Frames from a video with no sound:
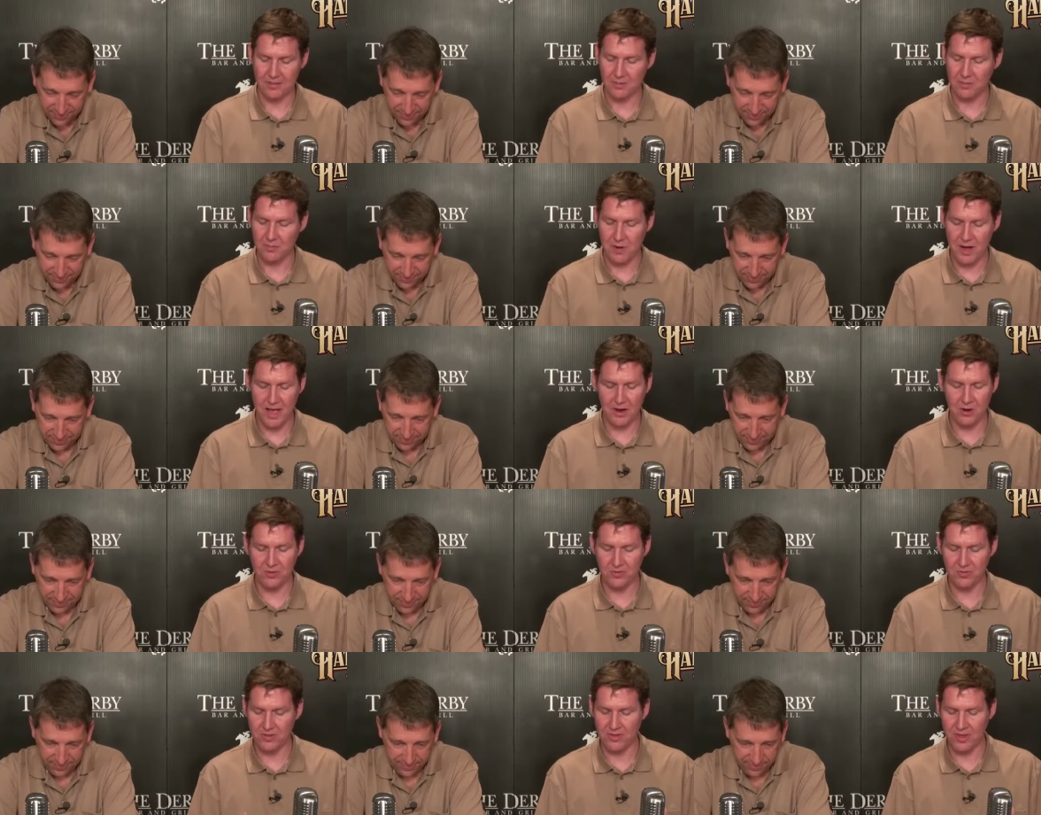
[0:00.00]
Speaker 1: the buyers,
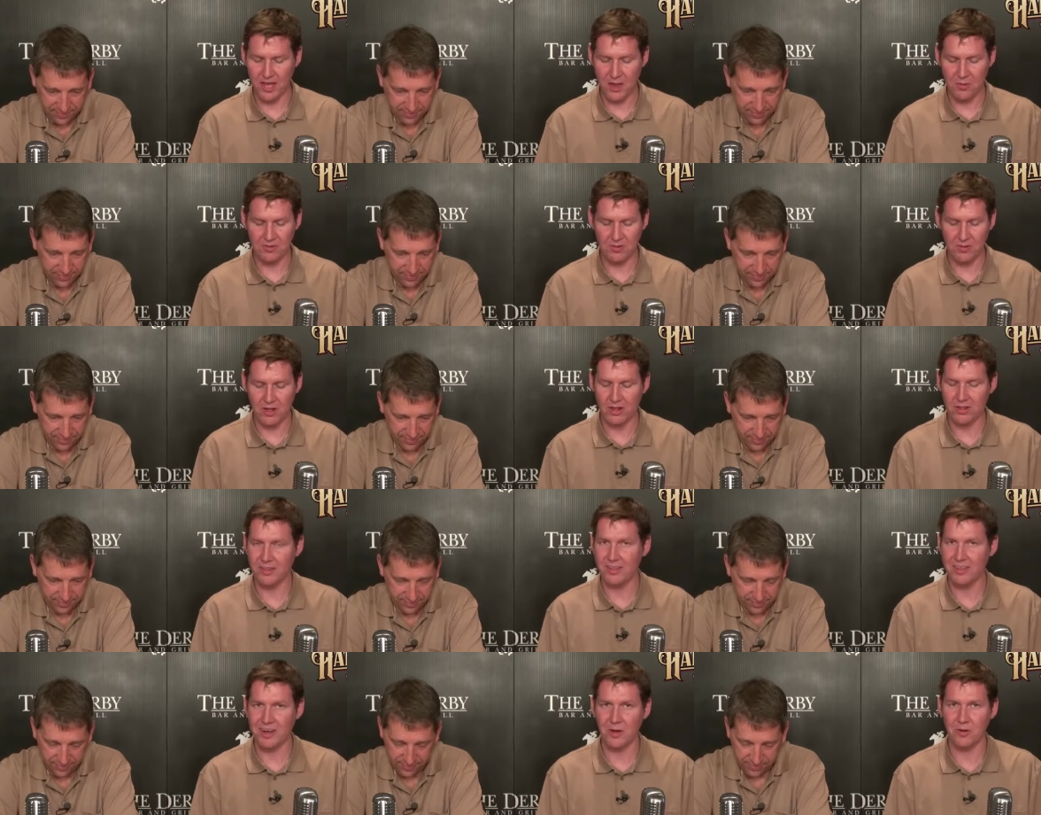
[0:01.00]
the times, uh,
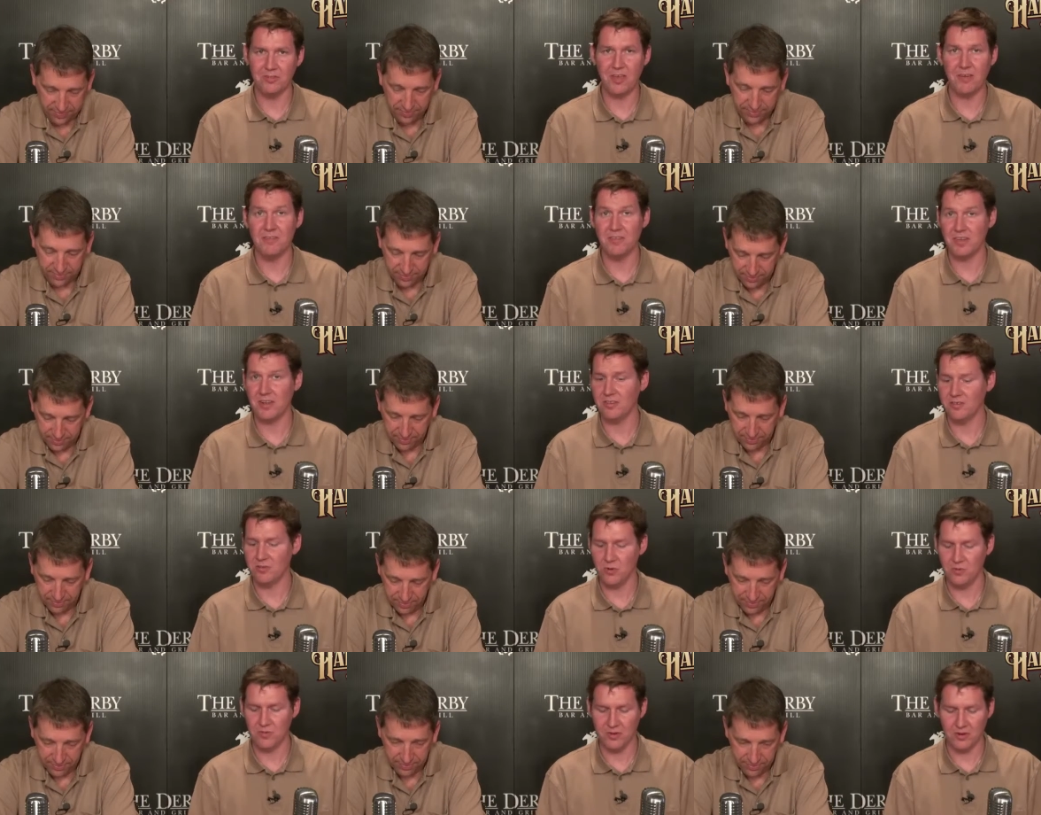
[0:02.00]
you know, 17 and 2
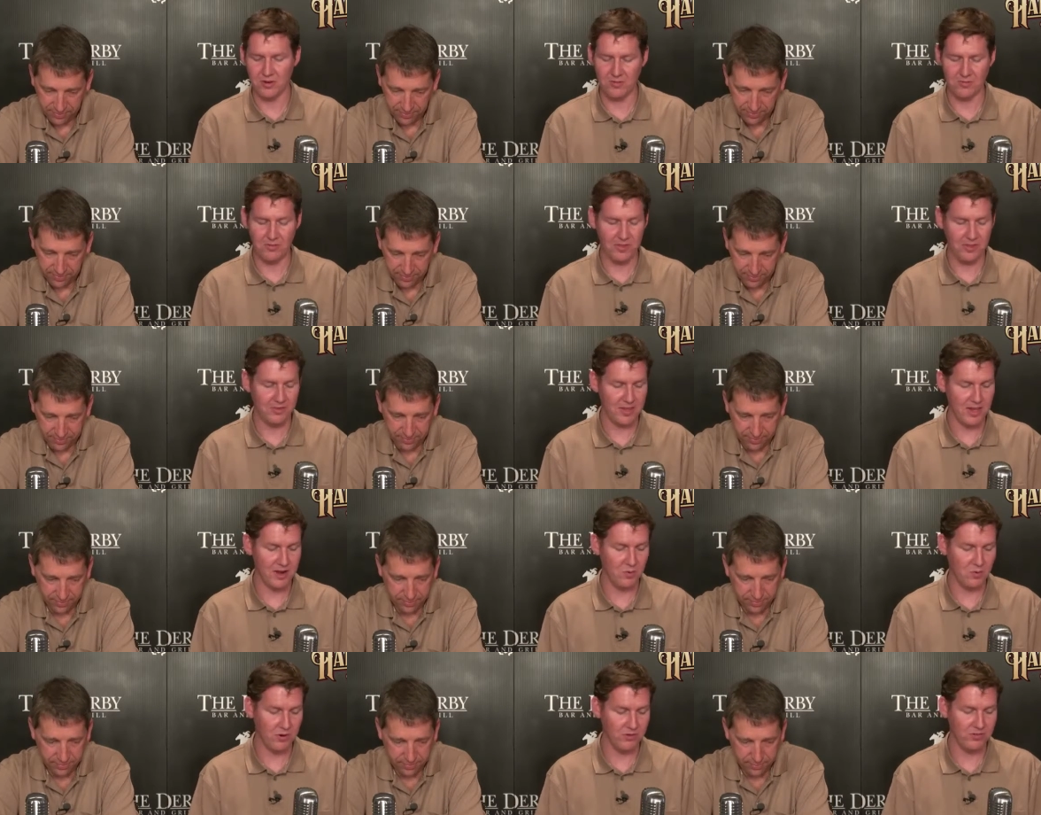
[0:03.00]
for, for these kind of
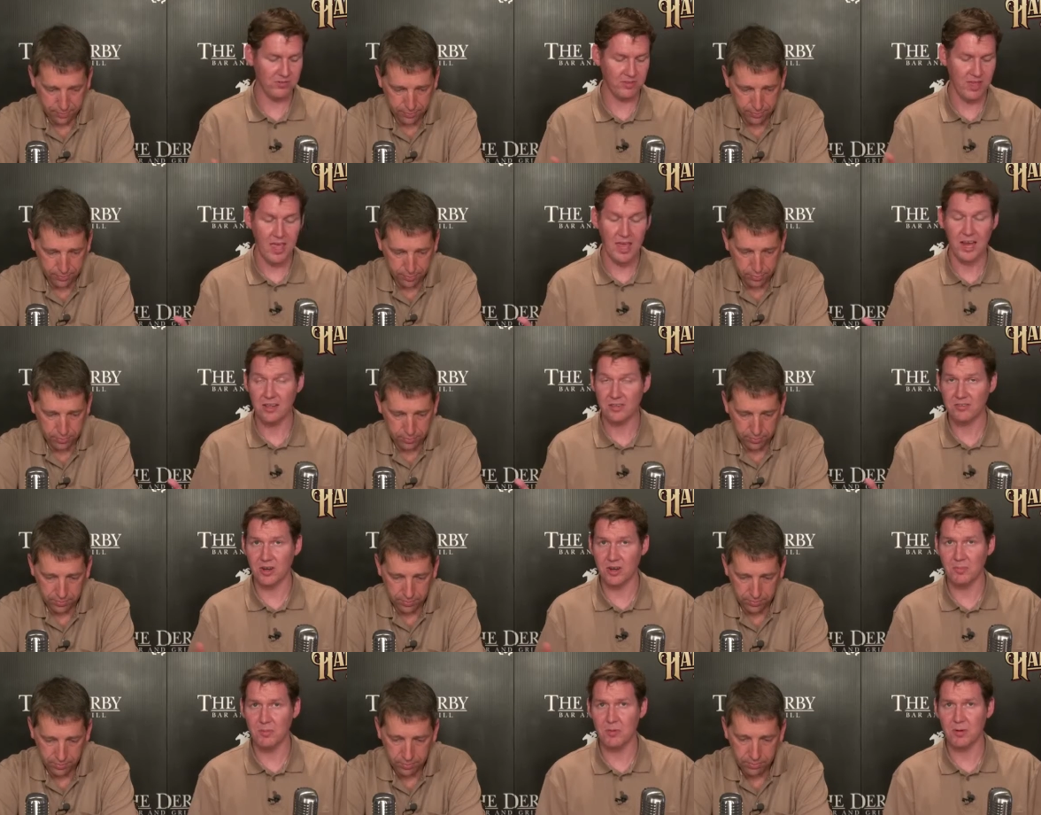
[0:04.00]
horses is going to
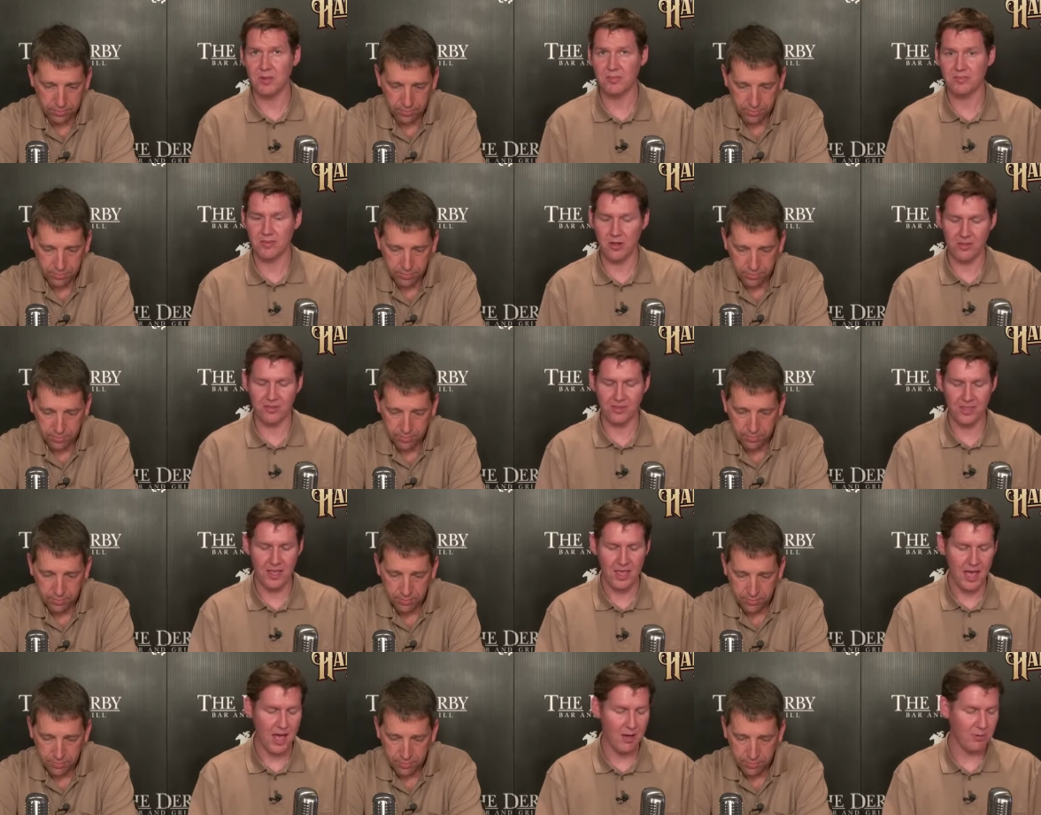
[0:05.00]
be pretty salty.
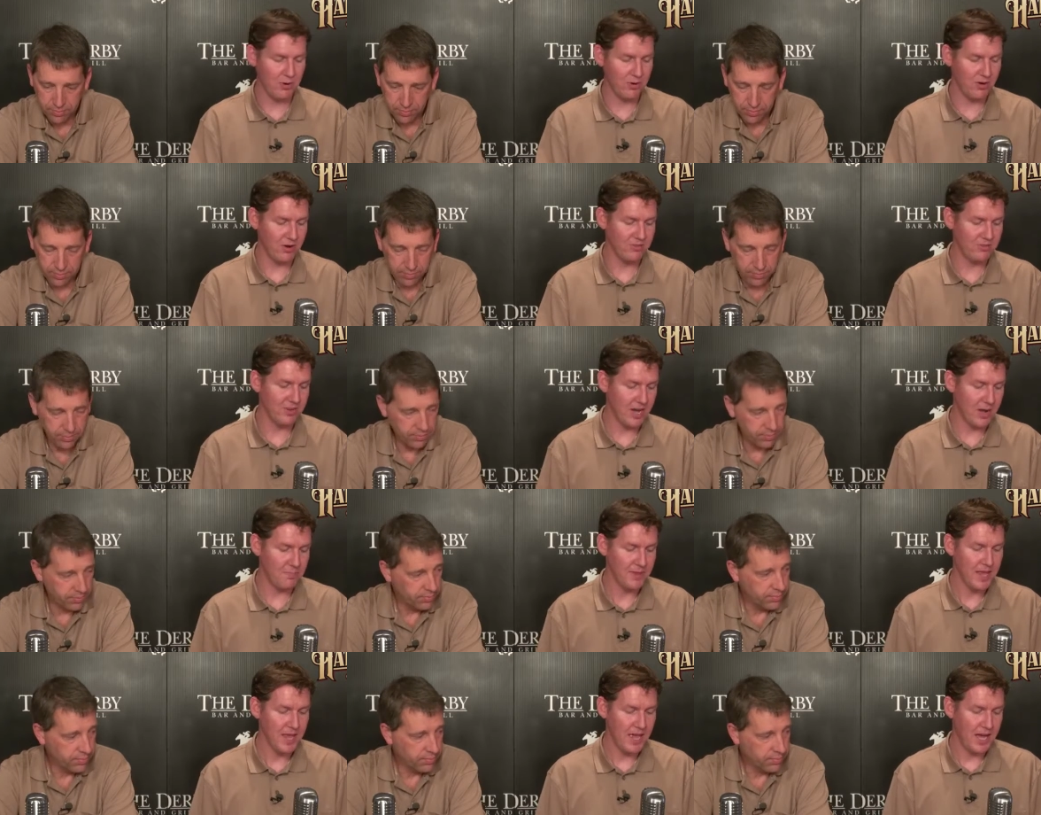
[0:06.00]
I put her on top.
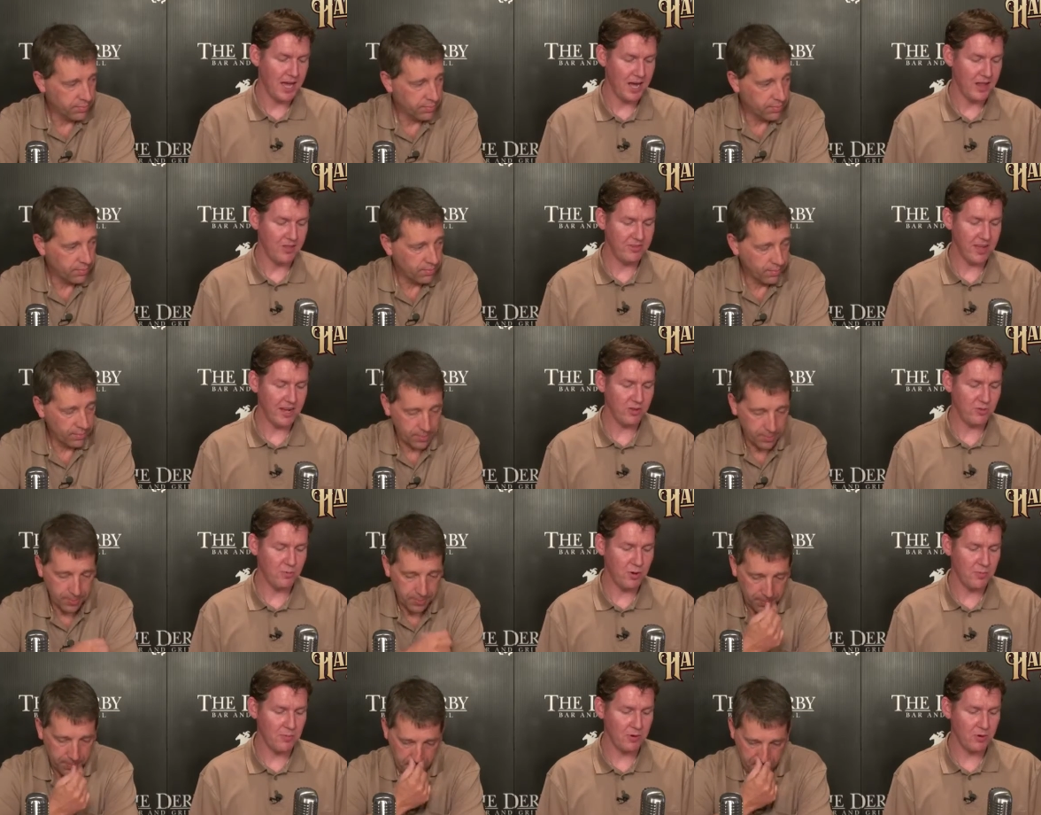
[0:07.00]
Uh, the second spot,
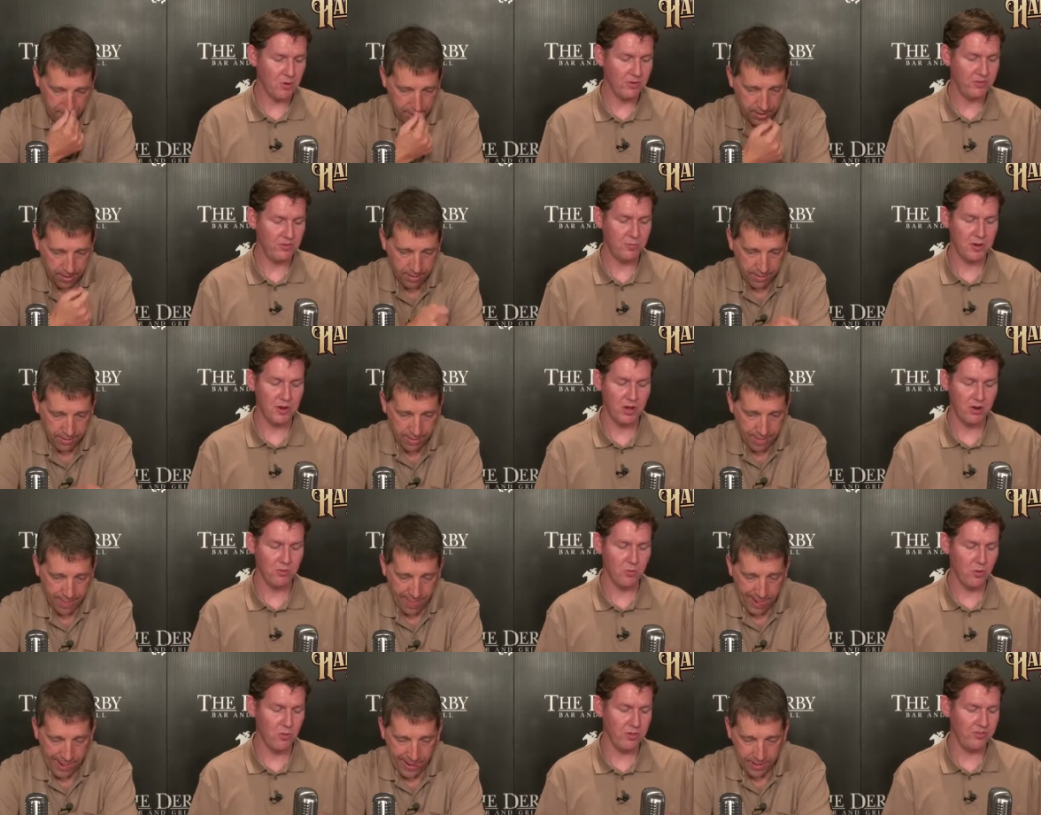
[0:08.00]
I put a horse who's been on a
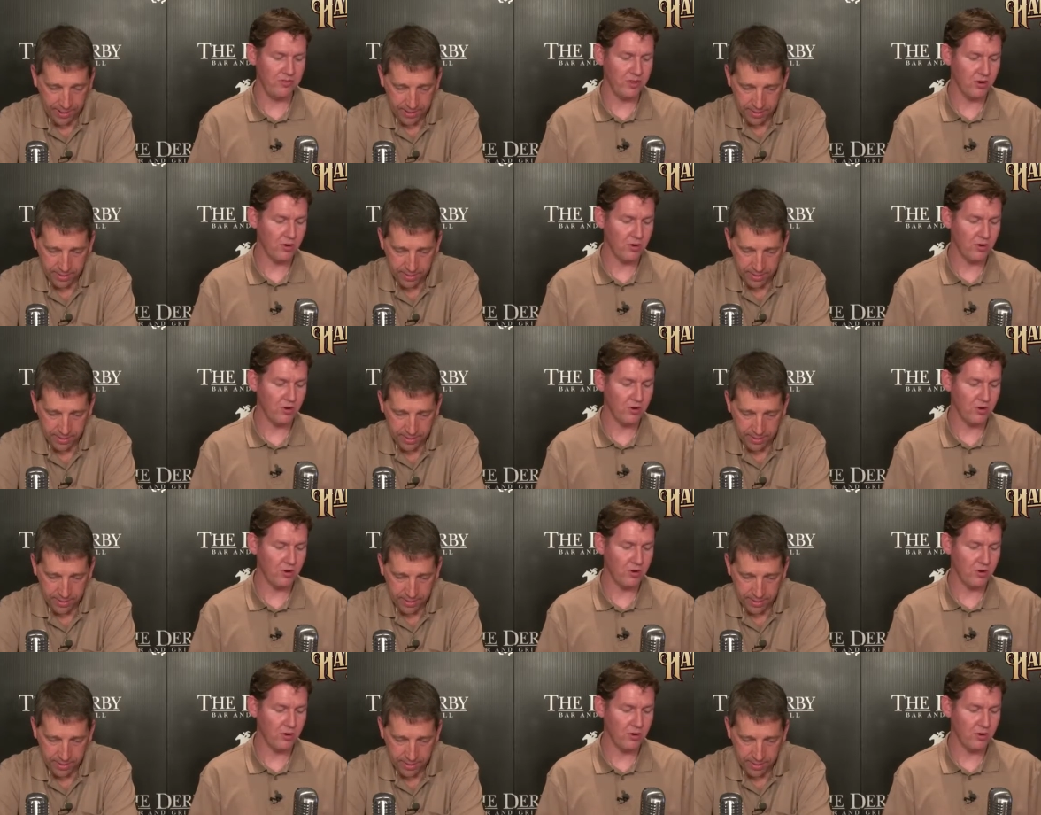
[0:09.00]
roll this year,